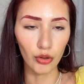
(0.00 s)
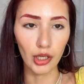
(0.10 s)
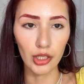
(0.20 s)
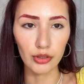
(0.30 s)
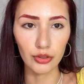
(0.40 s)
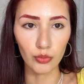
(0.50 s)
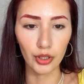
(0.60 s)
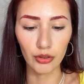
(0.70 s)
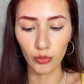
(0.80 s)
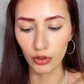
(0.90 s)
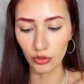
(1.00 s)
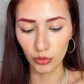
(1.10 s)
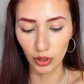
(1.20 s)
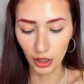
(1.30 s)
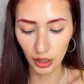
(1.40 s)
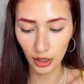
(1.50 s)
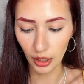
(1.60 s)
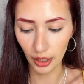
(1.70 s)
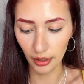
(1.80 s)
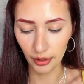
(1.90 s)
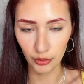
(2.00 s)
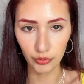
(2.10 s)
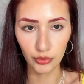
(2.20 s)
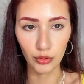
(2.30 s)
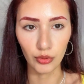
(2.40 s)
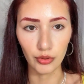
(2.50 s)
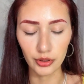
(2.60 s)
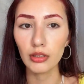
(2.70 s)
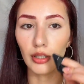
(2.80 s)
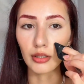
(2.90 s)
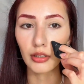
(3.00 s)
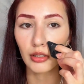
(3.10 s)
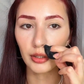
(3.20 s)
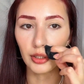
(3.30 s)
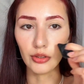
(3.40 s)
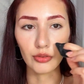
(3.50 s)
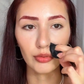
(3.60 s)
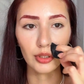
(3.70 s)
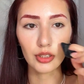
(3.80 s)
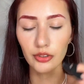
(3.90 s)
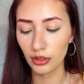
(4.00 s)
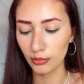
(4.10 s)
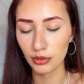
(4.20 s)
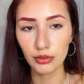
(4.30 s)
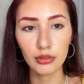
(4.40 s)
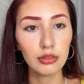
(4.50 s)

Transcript: On areas where I want to highlight, of course, like here for example,